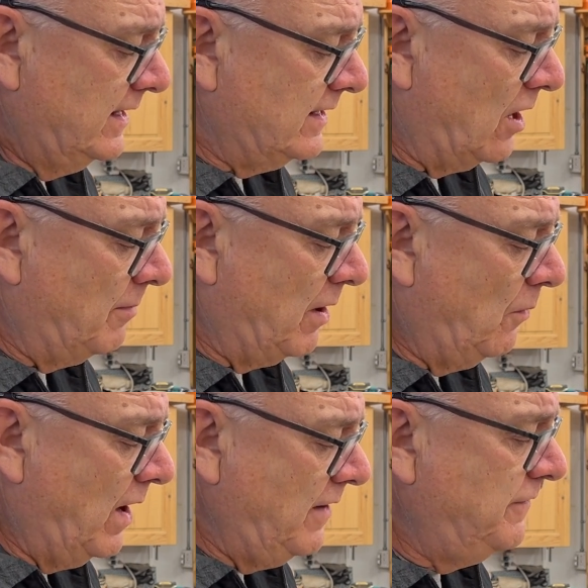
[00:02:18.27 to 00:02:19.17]
Now, my
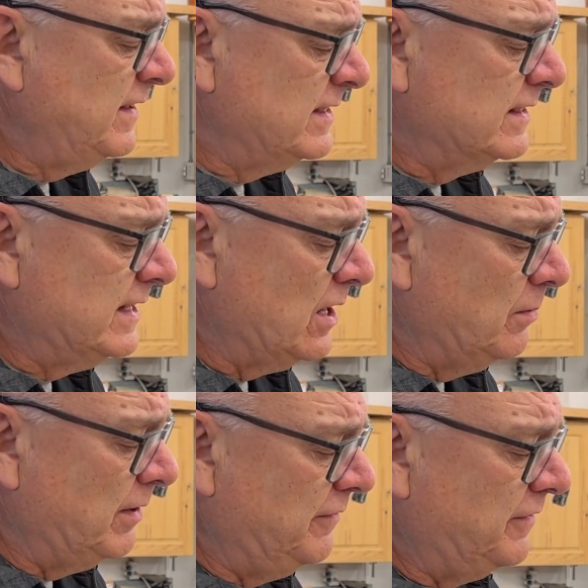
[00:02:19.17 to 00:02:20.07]
wife isn't
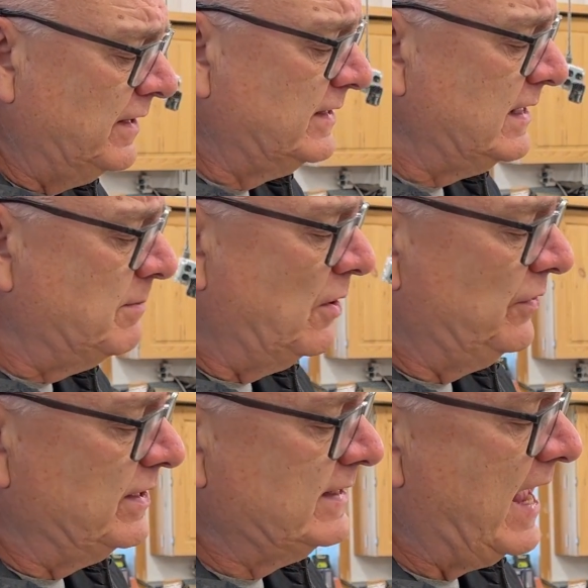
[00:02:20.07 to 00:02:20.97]
terribly fussy about
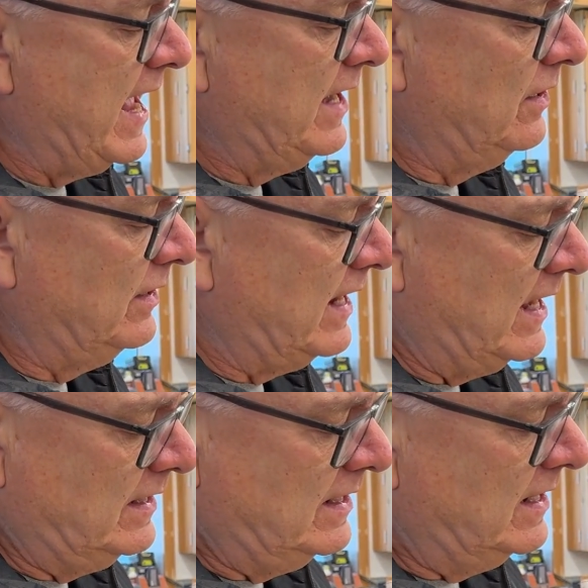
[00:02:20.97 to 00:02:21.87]
this handle yet.